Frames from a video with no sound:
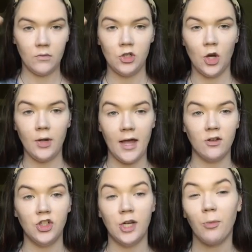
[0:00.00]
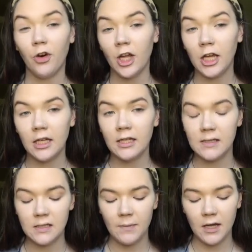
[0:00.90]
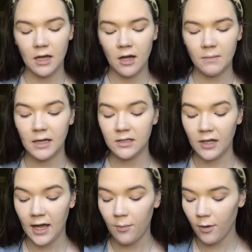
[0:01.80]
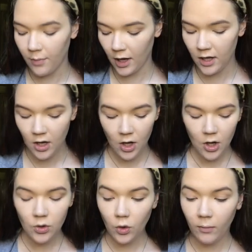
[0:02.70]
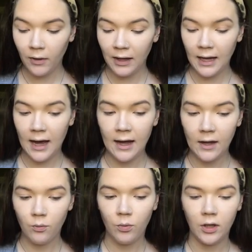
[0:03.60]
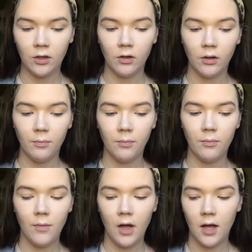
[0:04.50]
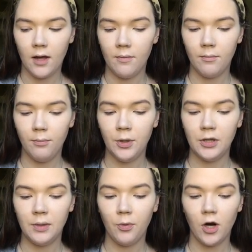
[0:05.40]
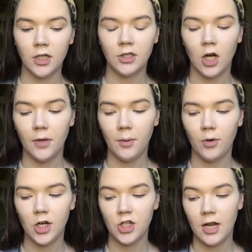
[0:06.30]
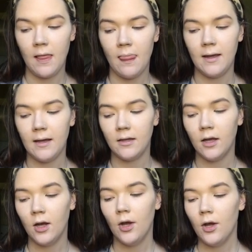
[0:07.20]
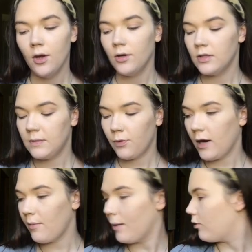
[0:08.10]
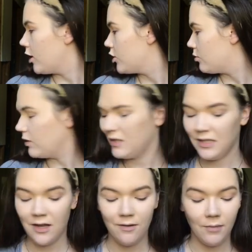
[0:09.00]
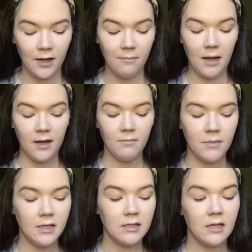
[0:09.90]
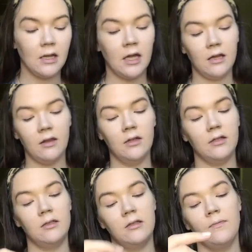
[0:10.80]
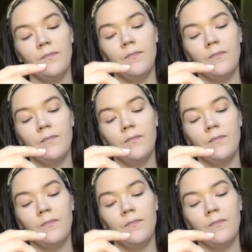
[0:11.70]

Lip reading: showing how shimmery it is picking up nice on camera, but normally I will put the product on the brush and then spray my brush with some like makeup mist, like this